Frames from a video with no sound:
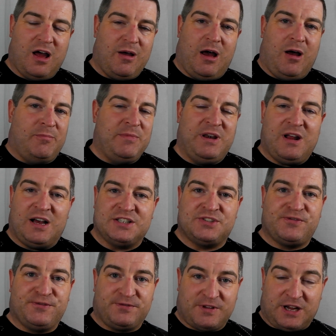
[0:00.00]
I mean,
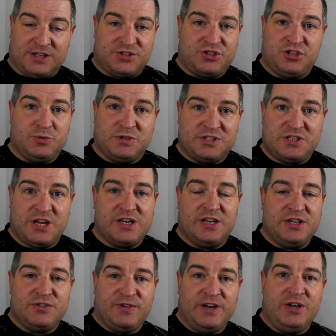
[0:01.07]
as as Stuart said in
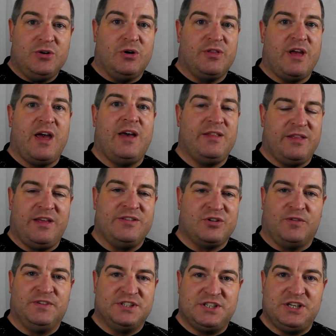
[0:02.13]
his video, there there's
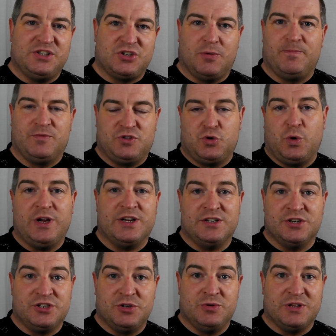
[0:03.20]
obviously some tweaking
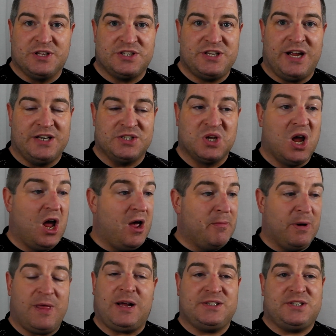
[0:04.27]
to do to the settings,
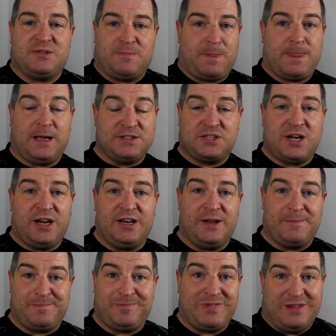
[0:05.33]
but that's that's kind
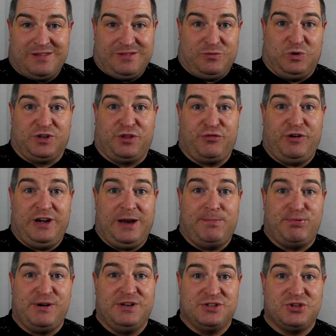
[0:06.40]
of what 3D
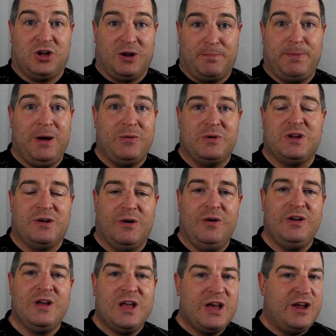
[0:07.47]
printing's all about, you know?
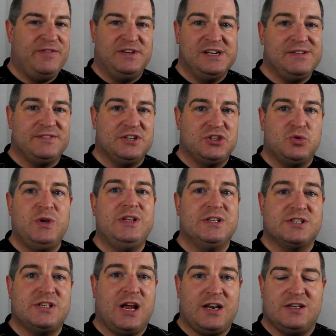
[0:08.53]
If you didn't have to tweak the
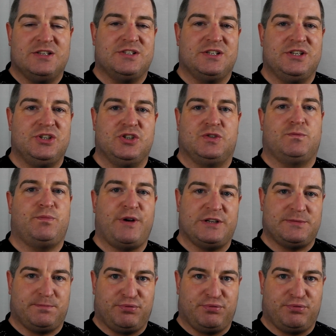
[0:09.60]
settings and you just pressed